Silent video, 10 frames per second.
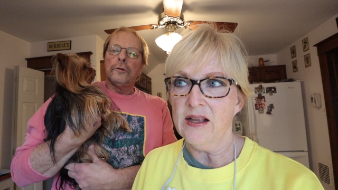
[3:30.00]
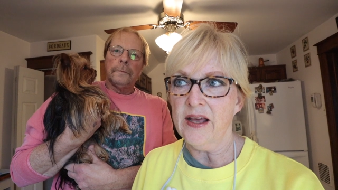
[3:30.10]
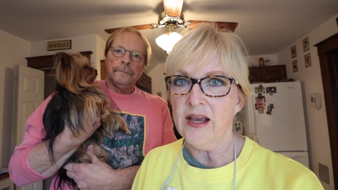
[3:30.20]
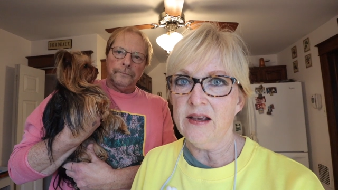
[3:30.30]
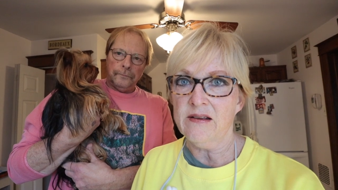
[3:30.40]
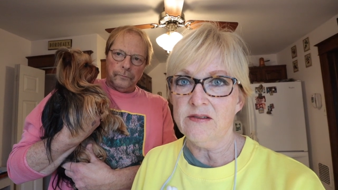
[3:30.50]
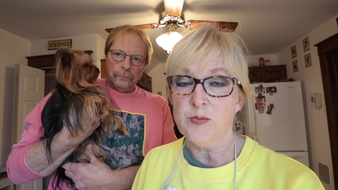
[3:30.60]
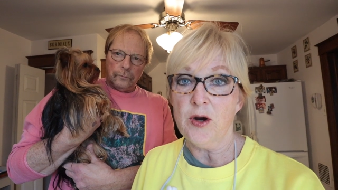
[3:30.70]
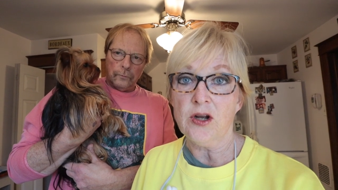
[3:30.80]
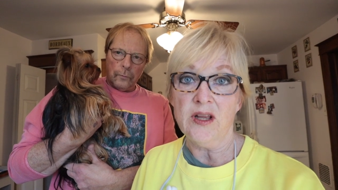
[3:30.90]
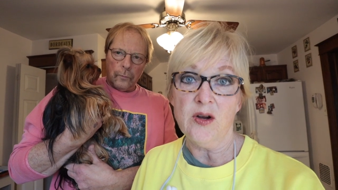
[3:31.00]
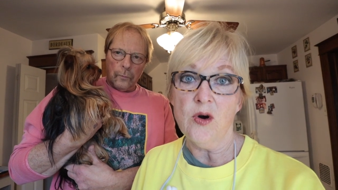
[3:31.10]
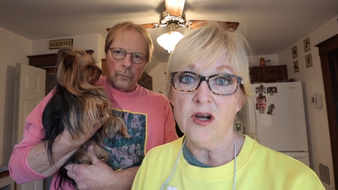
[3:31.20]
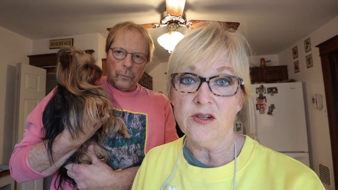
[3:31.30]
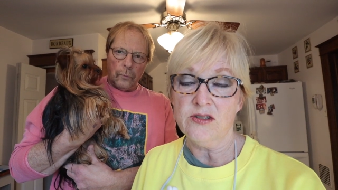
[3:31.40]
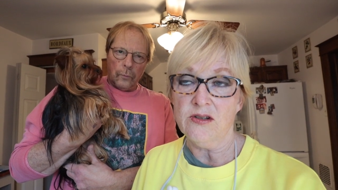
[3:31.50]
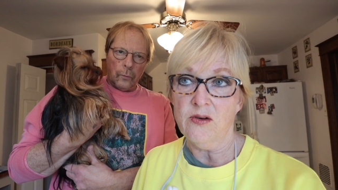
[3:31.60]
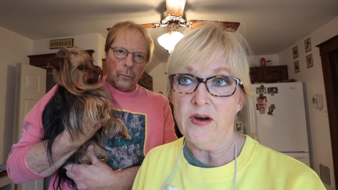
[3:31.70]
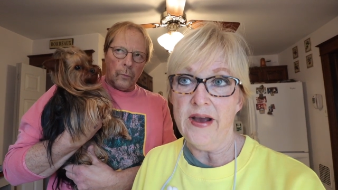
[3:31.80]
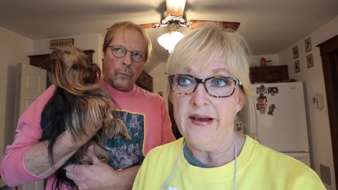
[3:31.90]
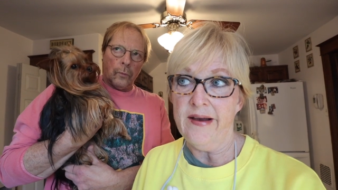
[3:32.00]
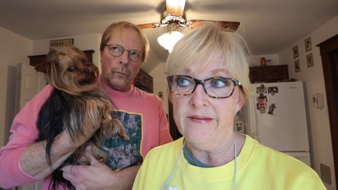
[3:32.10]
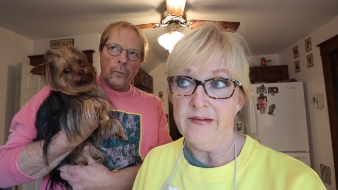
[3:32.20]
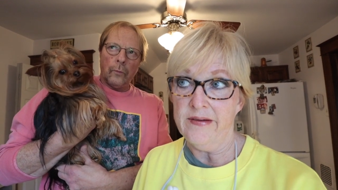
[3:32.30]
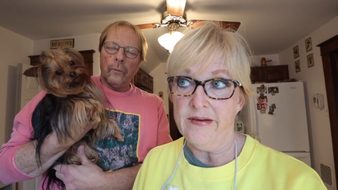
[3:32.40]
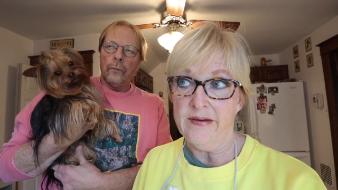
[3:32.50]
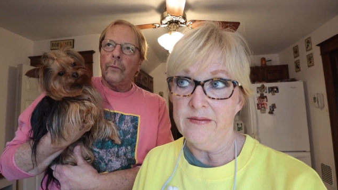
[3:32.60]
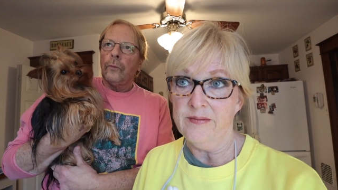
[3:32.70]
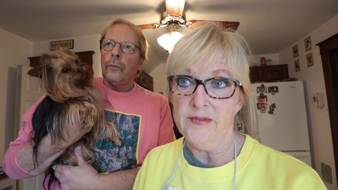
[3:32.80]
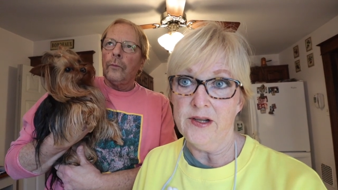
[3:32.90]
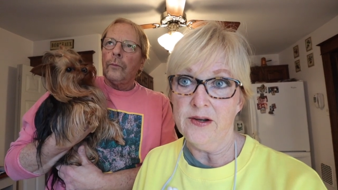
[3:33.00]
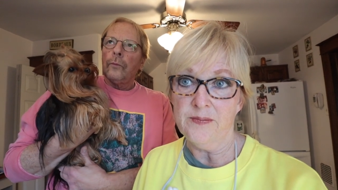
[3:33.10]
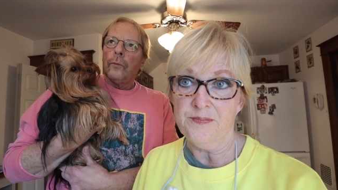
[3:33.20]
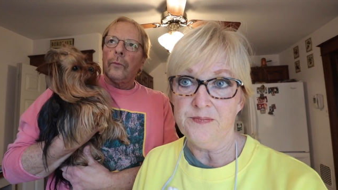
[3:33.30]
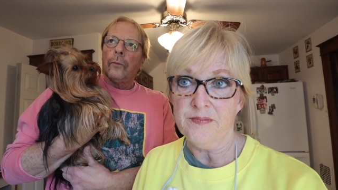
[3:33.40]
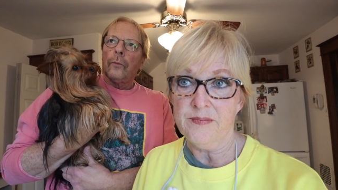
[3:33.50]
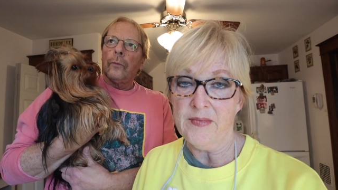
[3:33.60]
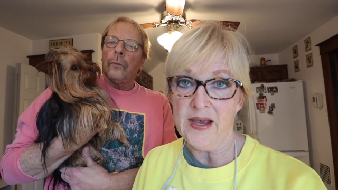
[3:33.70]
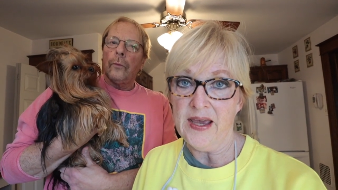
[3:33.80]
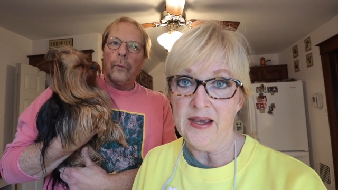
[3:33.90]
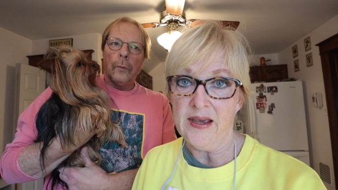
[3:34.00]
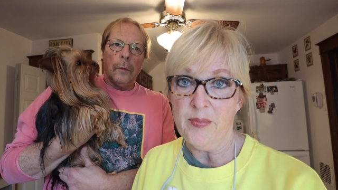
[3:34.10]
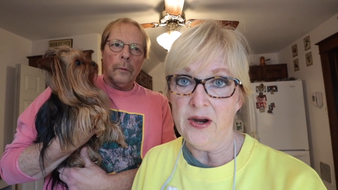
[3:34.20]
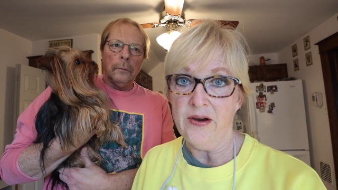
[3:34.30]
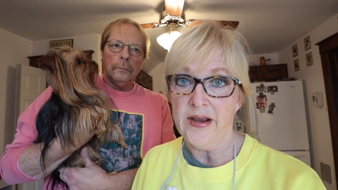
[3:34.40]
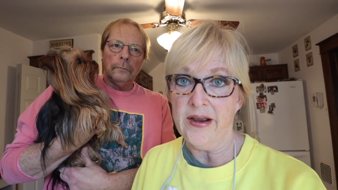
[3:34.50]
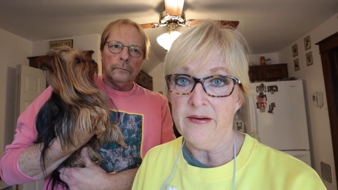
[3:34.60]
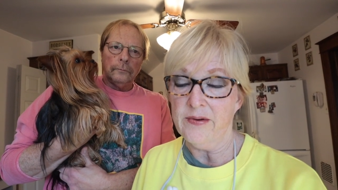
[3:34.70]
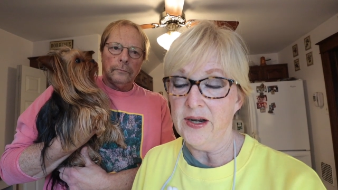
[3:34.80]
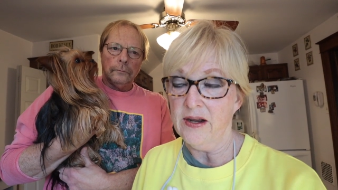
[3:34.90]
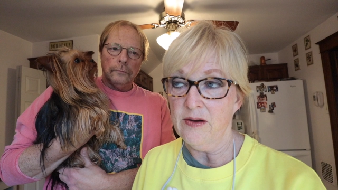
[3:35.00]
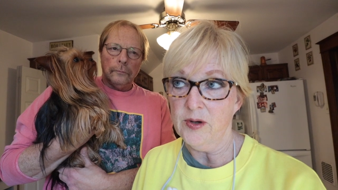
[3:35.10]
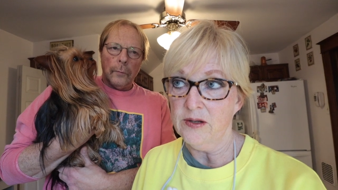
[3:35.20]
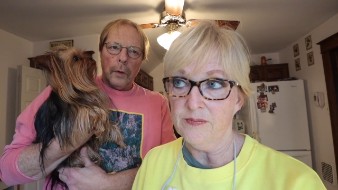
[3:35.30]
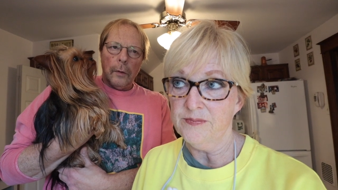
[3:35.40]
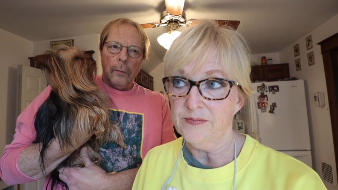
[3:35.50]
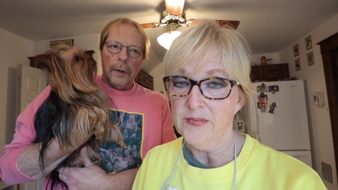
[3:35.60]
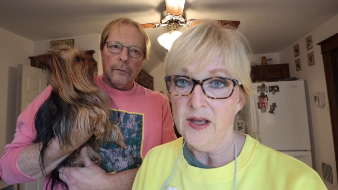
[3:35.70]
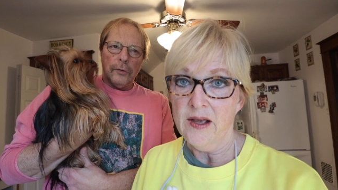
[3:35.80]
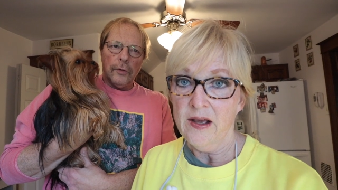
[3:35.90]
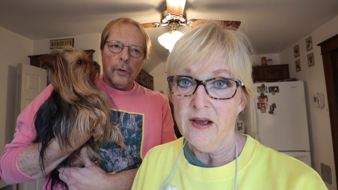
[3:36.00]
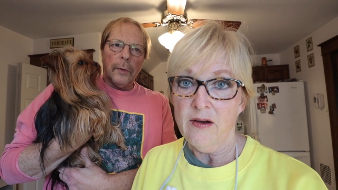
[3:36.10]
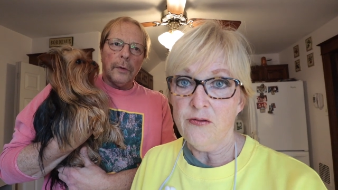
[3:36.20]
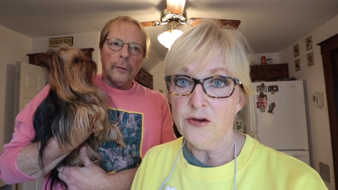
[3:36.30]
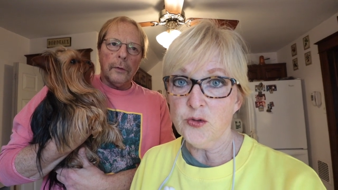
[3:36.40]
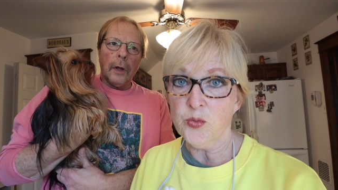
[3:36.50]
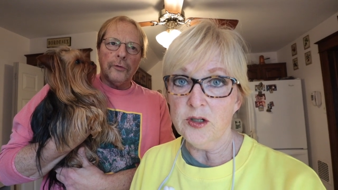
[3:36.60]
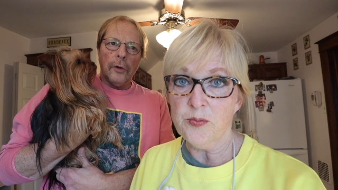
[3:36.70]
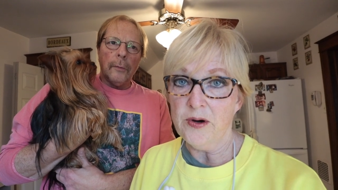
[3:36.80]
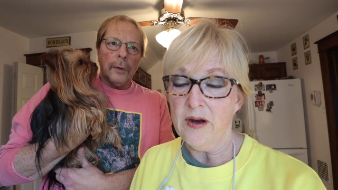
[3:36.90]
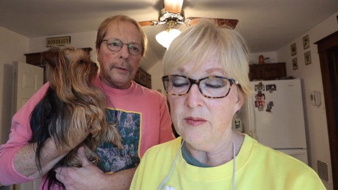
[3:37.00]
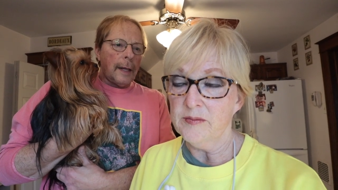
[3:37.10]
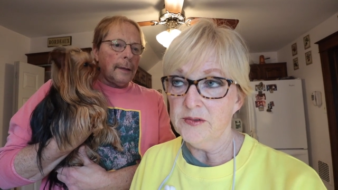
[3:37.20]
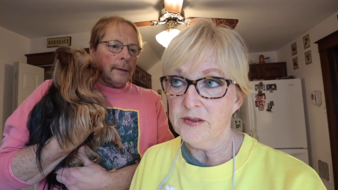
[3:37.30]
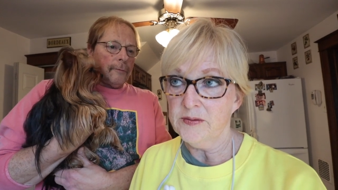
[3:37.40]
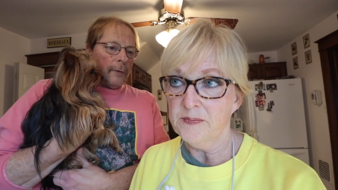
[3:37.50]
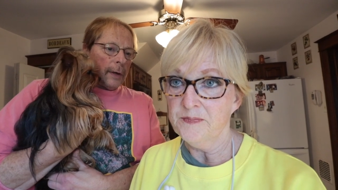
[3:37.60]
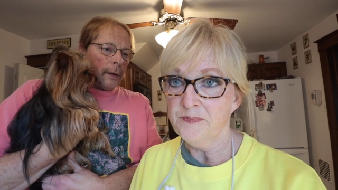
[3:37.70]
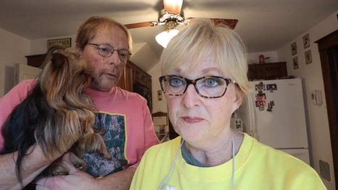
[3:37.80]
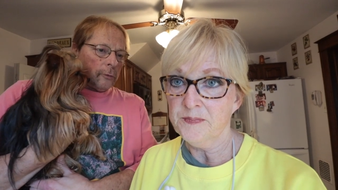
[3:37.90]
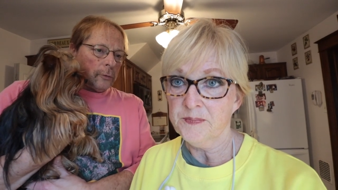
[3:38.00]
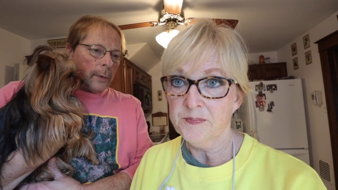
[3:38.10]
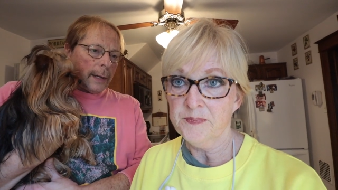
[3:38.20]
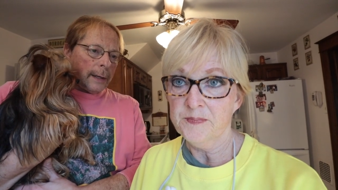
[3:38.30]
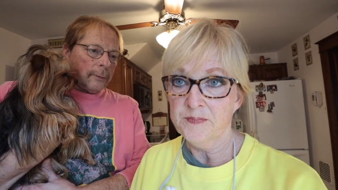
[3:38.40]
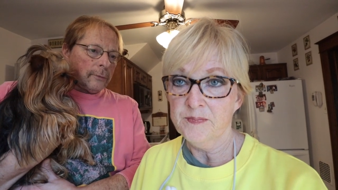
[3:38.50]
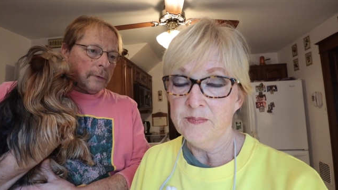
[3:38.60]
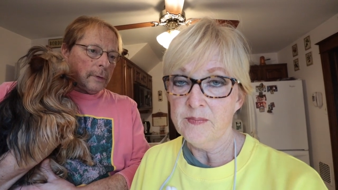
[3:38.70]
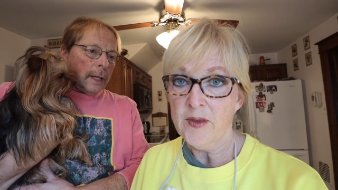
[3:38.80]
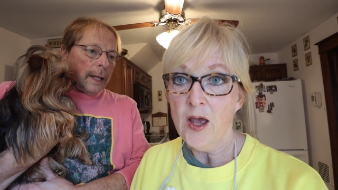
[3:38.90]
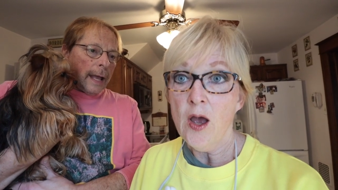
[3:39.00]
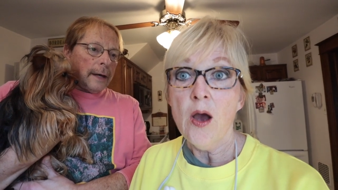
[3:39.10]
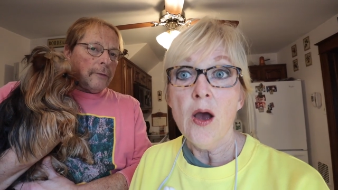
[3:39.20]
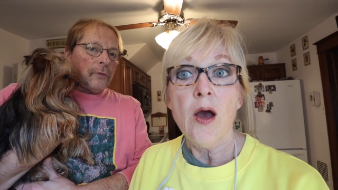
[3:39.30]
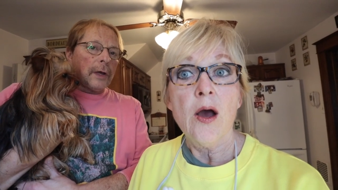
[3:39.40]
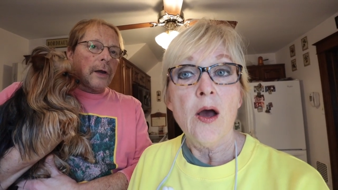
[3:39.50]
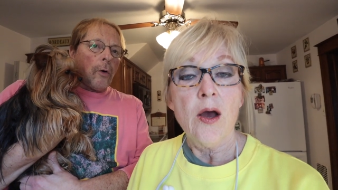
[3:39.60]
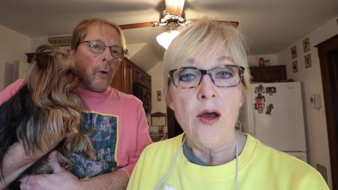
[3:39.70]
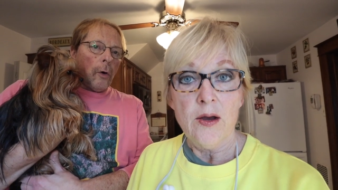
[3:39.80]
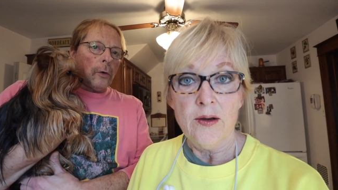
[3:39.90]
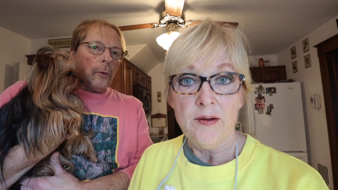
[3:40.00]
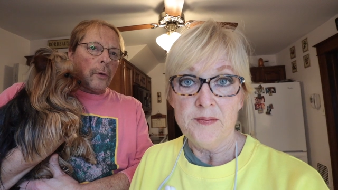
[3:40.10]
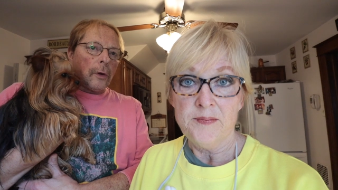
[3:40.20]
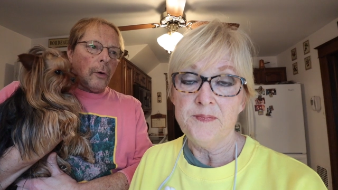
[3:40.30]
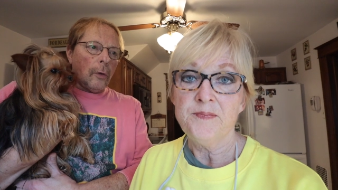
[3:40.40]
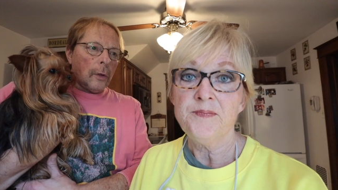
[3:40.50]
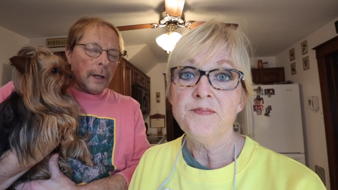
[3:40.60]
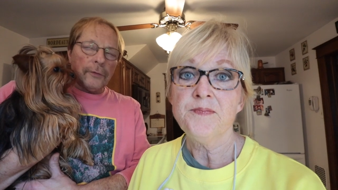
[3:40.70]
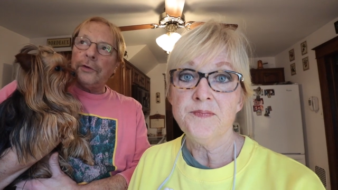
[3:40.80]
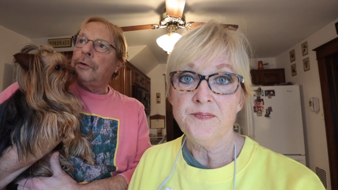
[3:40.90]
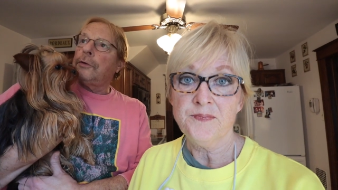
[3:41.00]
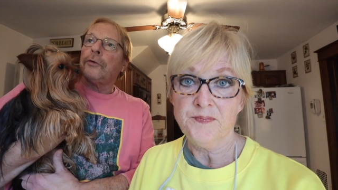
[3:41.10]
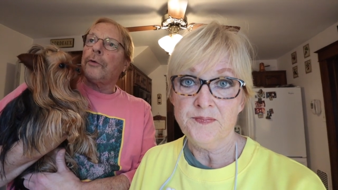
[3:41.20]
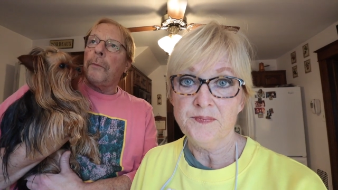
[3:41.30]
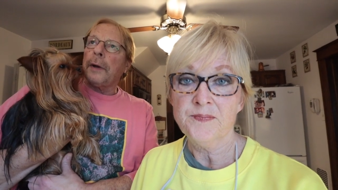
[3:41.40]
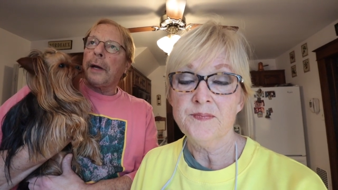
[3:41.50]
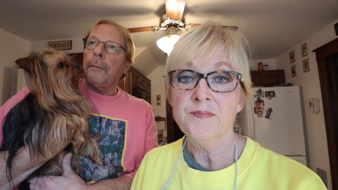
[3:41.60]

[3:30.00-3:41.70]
Speaker 1: like sparkling water, so I have, you know, I can't get Perrier right now, but we
Speaker 2: have a German first world a German problems. deli very close to our house, and if you can call and order cold cuts, and you just go pick